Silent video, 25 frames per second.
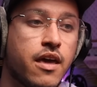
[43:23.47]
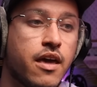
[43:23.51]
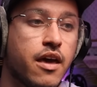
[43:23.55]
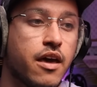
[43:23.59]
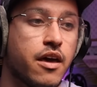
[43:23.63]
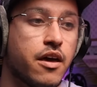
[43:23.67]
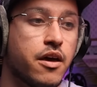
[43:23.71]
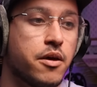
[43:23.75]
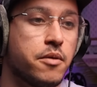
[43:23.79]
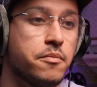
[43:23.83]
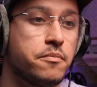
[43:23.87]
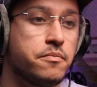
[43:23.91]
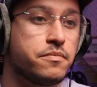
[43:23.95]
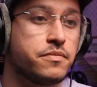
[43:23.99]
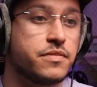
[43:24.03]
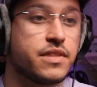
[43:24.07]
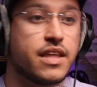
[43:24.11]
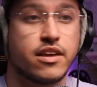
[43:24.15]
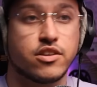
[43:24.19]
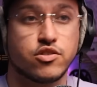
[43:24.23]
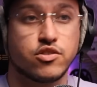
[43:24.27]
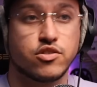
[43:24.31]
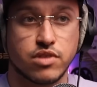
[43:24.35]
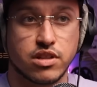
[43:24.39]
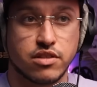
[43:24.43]

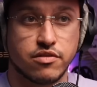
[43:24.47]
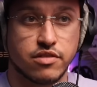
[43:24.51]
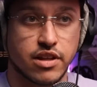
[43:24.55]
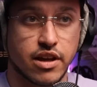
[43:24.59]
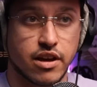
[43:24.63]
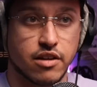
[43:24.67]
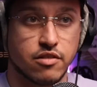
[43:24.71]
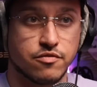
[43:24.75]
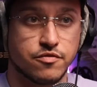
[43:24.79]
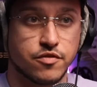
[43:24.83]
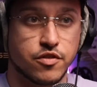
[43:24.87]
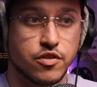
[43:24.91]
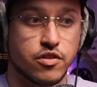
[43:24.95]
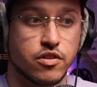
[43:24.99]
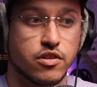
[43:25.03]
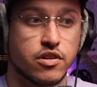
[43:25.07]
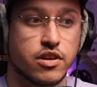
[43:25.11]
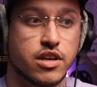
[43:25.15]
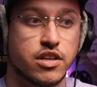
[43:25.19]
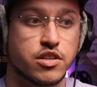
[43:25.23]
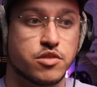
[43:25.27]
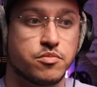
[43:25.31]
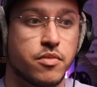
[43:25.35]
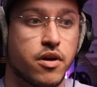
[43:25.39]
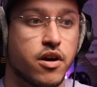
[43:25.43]
That's really, really helpful.
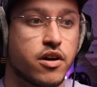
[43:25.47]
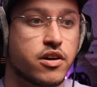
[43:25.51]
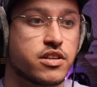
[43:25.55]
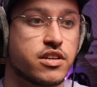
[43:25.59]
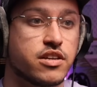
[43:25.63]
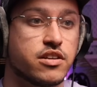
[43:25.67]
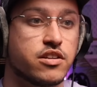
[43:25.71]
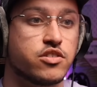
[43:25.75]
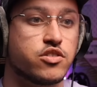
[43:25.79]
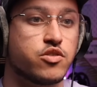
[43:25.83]
It's marketed